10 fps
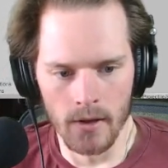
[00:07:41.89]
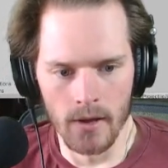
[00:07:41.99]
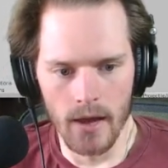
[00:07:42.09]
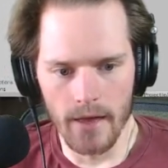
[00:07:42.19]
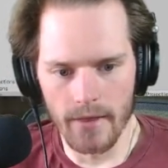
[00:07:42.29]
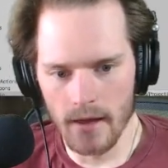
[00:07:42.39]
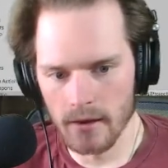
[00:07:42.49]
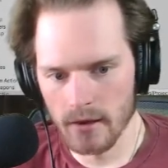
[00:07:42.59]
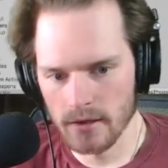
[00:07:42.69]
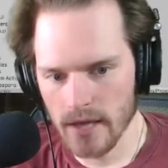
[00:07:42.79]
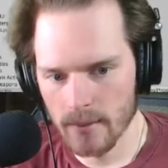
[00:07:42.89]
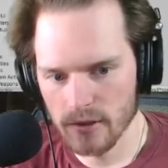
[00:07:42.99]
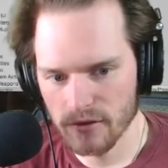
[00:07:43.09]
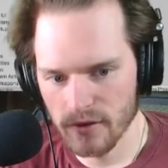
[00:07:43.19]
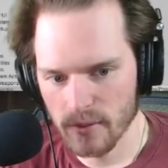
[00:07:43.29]
And then
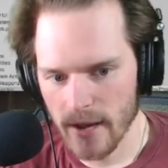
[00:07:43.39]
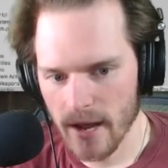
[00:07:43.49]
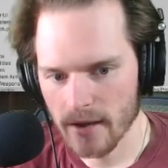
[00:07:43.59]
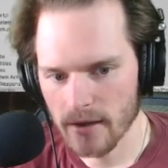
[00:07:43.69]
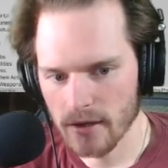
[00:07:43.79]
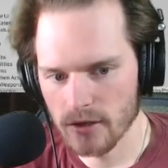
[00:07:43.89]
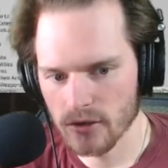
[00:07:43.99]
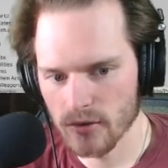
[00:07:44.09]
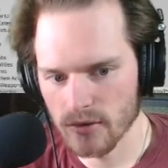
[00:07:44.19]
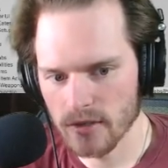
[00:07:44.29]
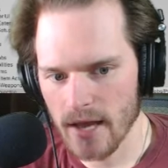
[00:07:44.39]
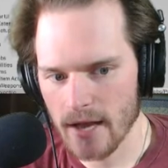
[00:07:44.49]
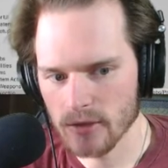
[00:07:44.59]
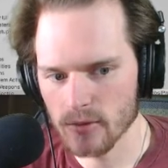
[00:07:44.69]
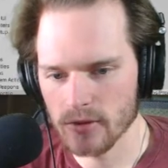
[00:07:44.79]
damage feedback controls the
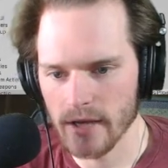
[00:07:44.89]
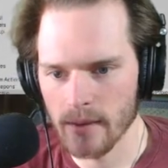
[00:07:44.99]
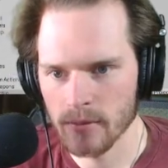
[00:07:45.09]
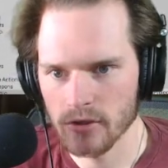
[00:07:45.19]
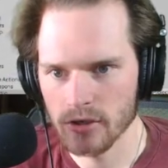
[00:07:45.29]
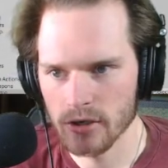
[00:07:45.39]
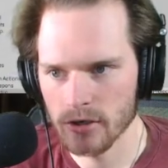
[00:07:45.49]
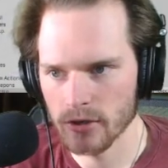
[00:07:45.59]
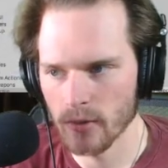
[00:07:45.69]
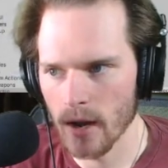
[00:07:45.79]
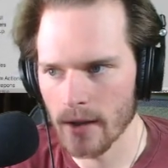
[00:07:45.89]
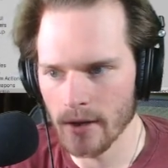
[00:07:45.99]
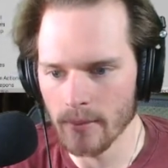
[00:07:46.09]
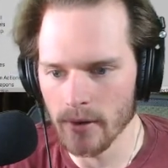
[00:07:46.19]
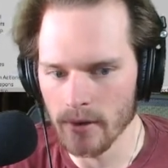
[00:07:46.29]
actual damage UI
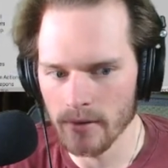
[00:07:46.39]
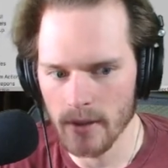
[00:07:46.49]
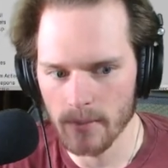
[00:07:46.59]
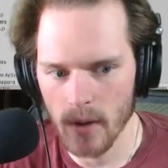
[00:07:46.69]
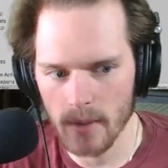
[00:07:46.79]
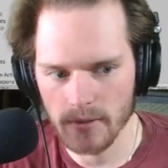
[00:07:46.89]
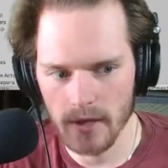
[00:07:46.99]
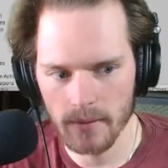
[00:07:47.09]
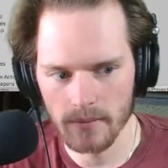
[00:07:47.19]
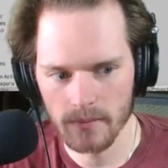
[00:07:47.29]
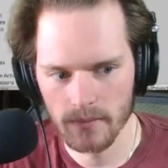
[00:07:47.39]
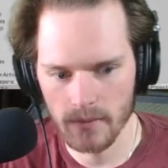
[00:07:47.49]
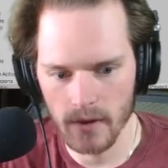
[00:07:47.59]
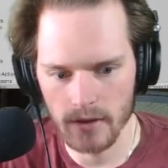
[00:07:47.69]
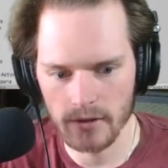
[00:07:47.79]
number that pops up.
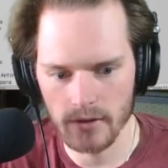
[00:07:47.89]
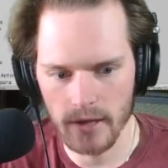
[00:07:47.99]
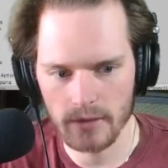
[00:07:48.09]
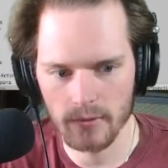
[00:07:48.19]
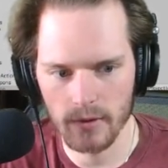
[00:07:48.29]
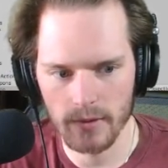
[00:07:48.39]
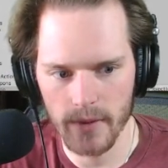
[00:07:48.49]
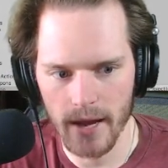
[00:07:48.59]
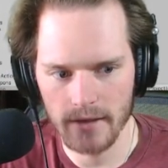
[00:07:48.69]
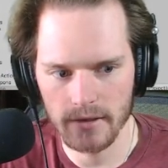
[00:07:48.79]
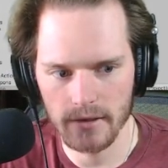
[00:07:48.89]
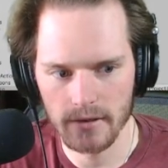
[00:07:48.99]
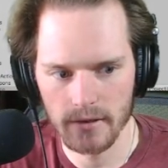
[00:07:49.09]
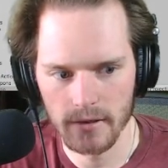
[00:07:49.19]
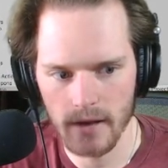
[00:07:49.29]
And so that's where we pass it
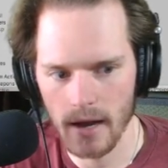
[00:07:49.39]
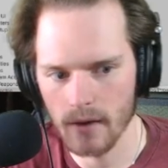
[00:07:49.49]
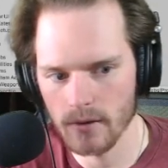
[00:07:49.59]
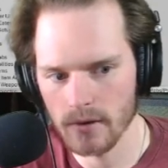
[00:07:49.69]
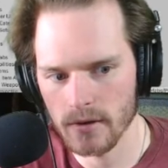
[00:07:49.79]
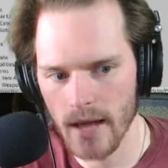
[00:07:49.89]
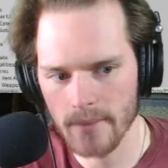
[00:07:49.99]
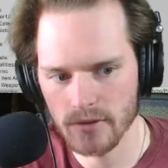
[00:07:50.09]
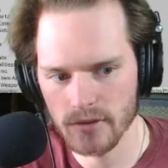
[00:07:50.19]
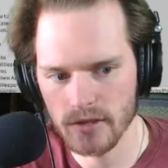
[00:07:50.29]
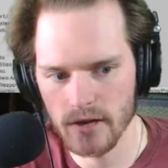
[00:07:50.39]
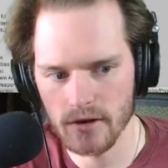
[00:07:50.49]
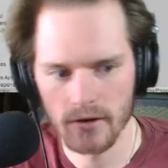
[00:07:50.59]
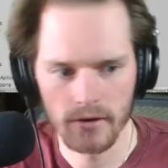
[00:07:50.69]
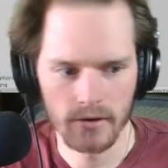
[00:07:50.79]
our capsule
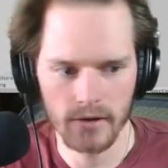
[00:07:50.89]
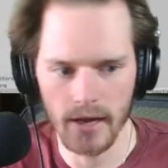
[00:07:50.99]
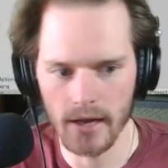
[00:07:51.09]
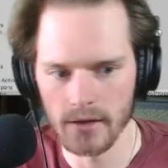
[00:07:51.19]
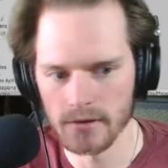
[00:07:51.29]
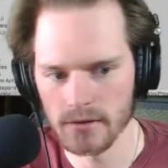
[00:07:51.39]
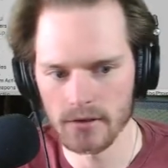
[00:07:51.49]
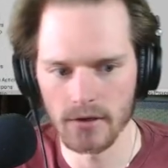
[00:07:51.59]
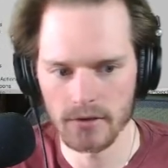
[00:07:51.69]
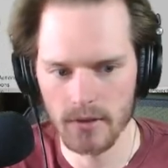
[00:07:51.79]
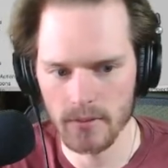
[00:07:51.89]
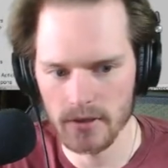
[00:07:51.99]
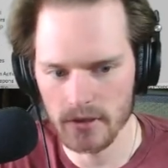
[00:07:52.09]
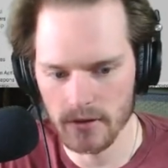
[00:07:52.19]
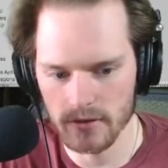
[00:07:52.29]
center and, you know, some of
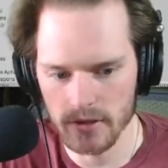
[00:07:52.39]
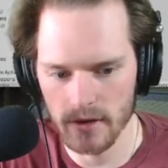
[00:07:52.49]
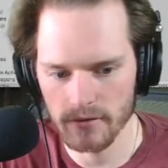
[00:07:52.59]
this other stuff.